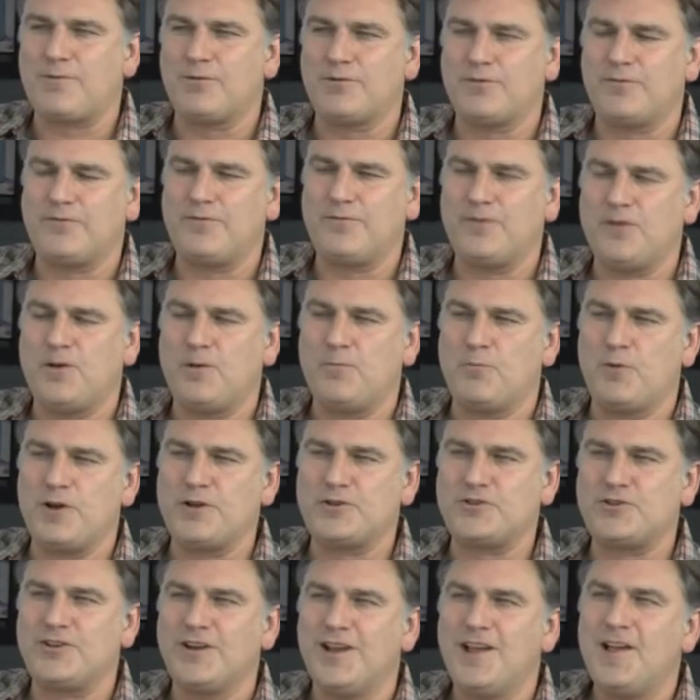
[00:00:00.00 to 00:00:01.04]
with a film
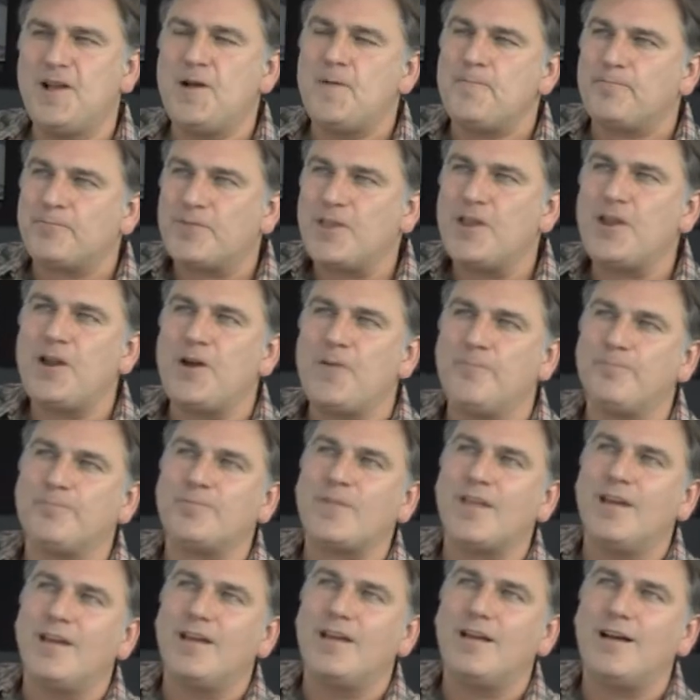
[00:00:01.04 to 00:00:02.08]
which,
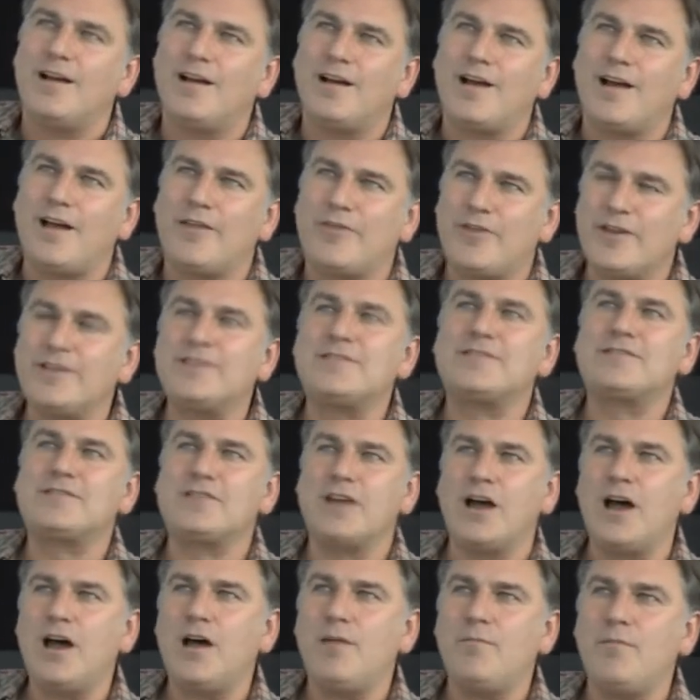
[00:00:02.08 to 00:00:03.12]
I think
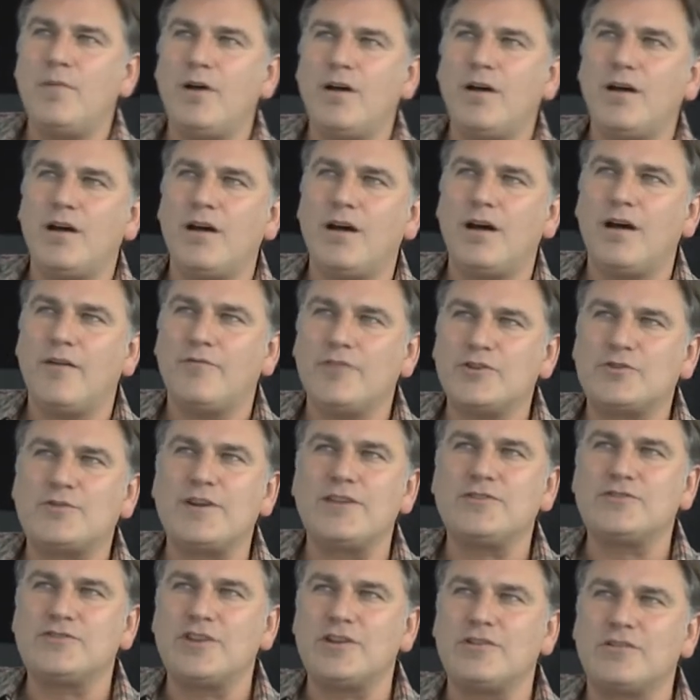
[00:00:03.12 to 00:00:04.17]
some of the
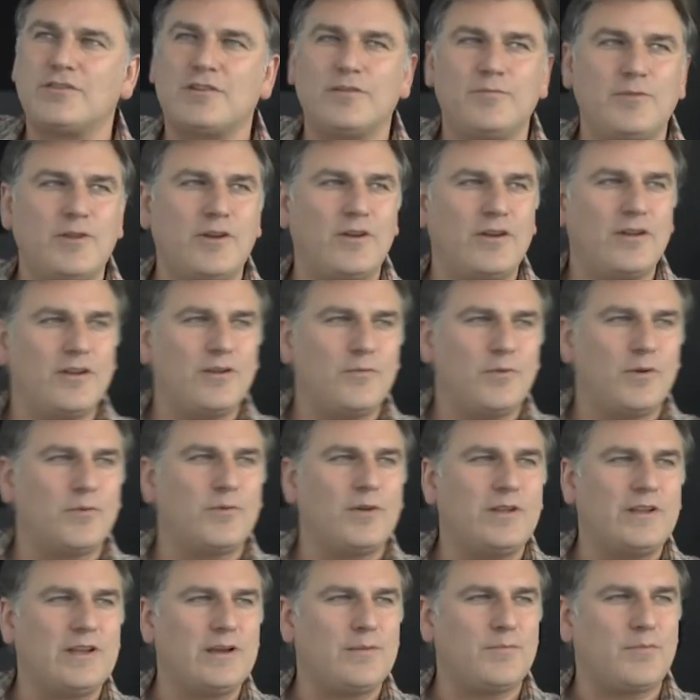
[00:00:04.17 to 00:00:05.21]
transgender community will
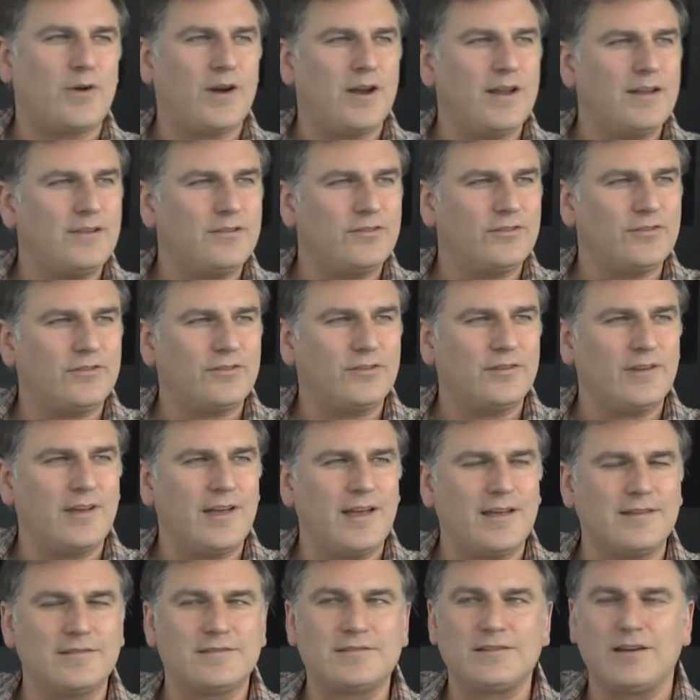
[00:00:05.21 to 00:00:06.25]
really embrace,
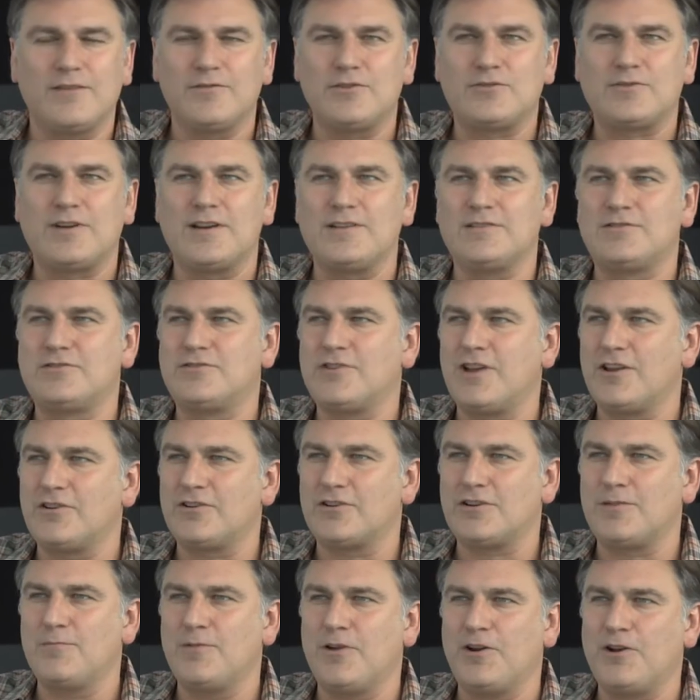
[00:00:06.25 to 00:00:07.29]
and some of the
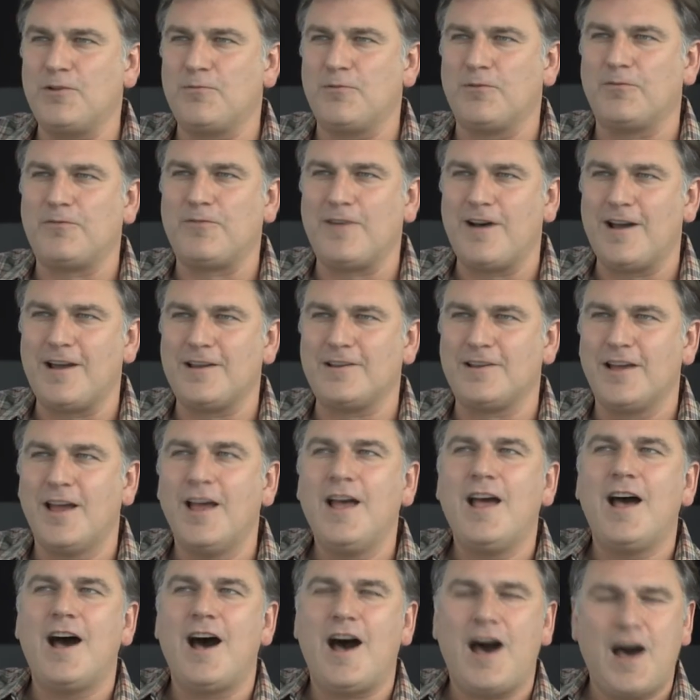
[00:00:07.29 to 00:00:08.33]
transgender community will find
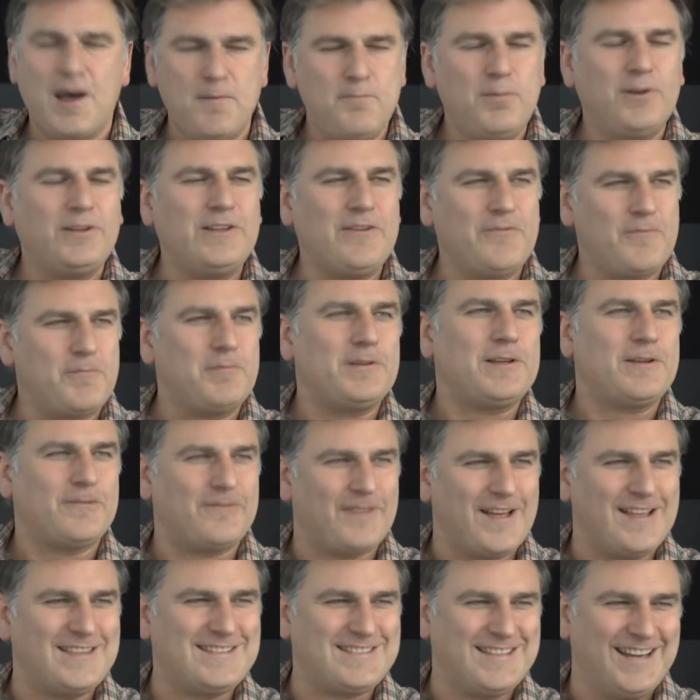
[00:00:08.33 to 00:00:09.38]
unbelievably
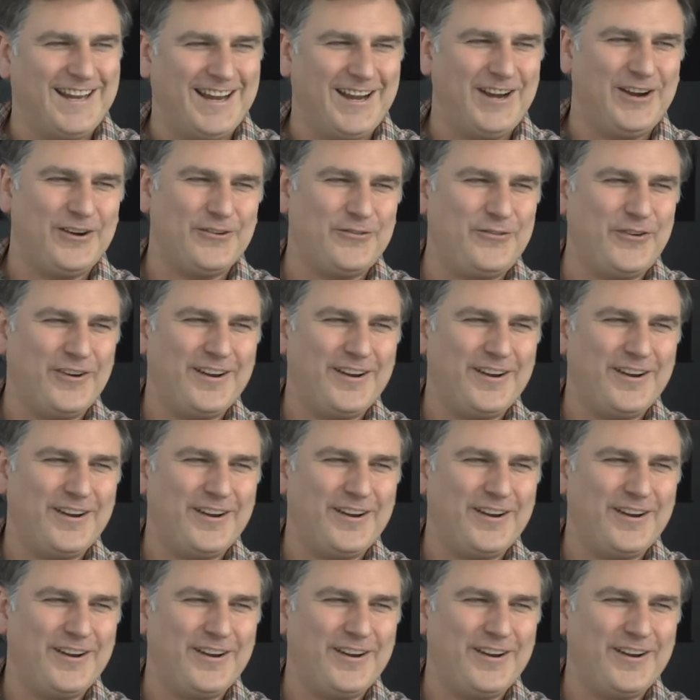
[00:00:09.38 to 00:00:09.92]
offensive.